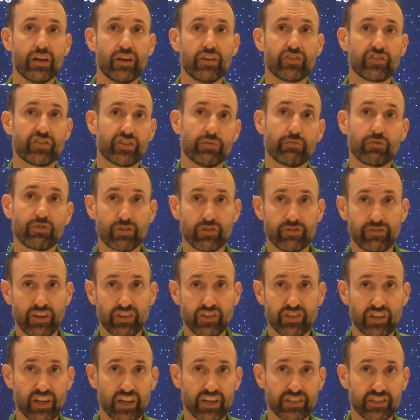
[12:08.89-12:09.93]
Similar
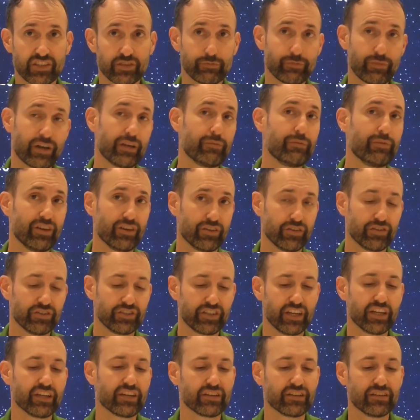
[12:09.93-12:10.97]
investigations might be
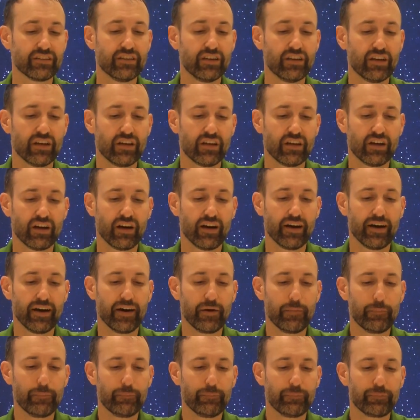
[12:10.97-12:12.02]
undertaken
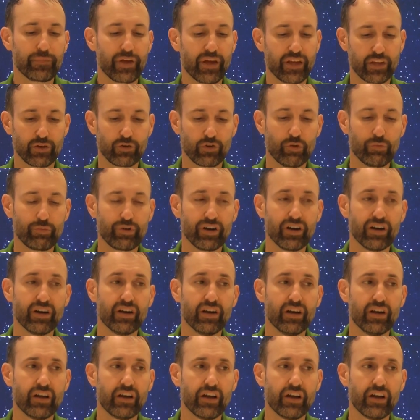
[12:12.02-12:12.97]
at Europa.